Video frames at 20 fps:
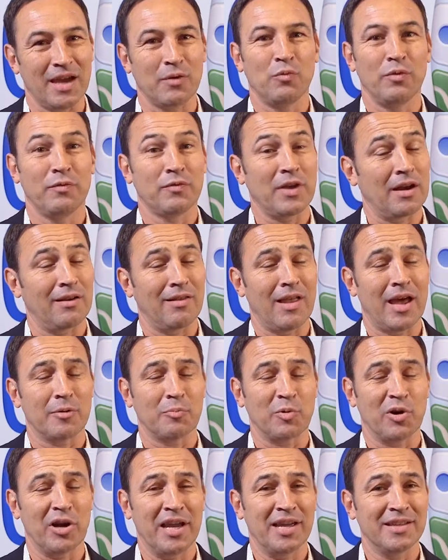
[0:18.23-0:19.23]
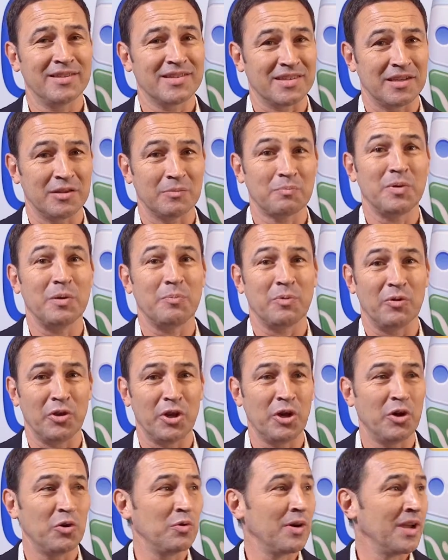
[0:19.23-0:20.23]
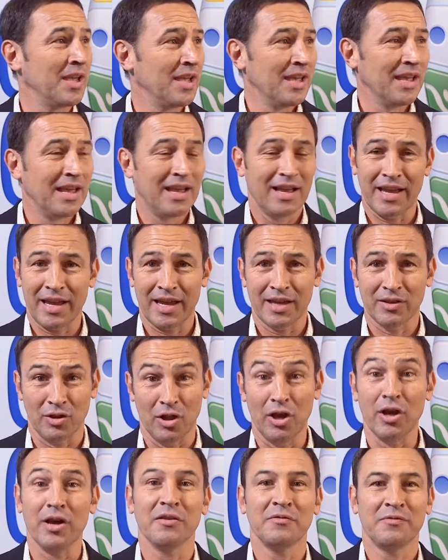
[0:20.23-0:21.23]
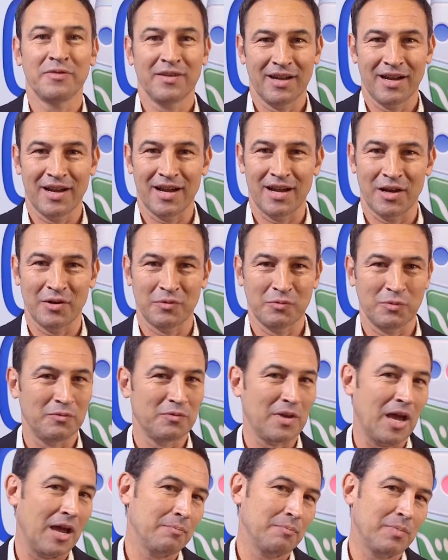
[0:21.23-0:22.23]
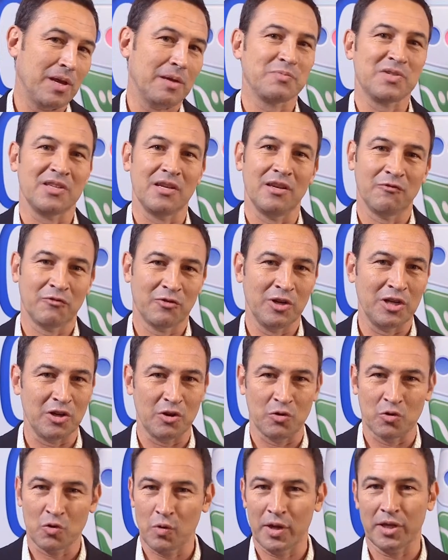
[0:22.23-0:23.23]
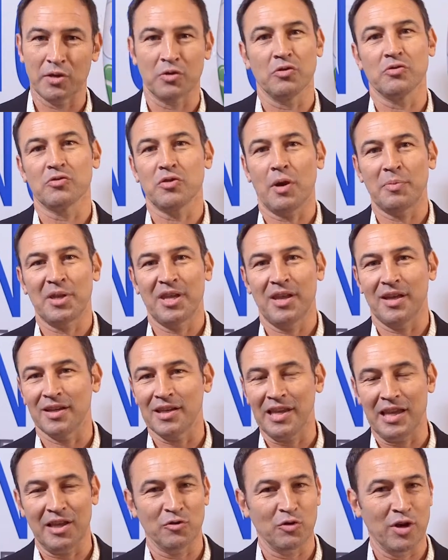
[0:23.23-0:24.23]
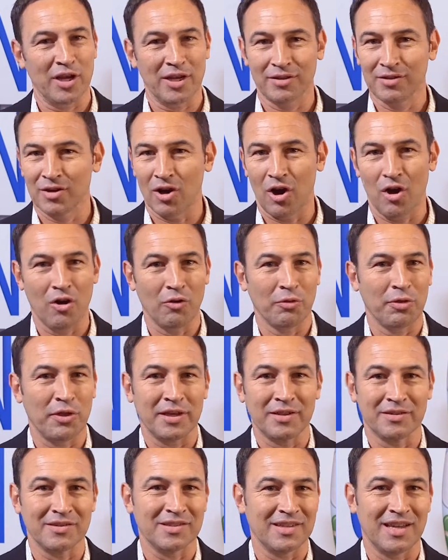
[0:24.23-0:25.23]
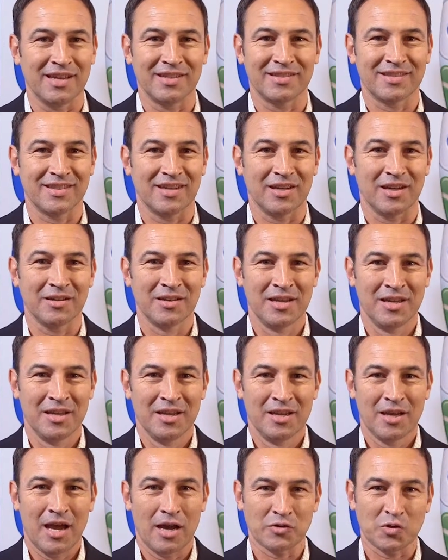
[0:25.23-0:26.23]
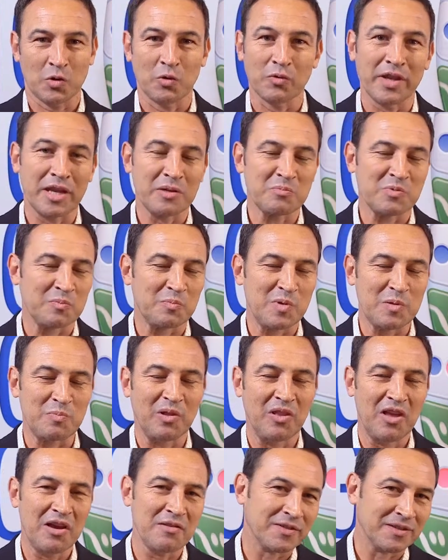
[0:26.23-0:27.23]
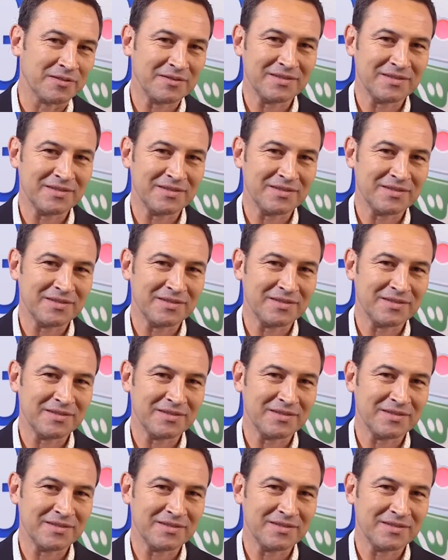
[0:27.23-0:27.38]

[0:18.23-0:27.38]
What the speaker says: we've got a lot of brands that people know and love. We've got Pepsi, Frito, Quaker, Tropicana, Gatorade, all things that household names that people love.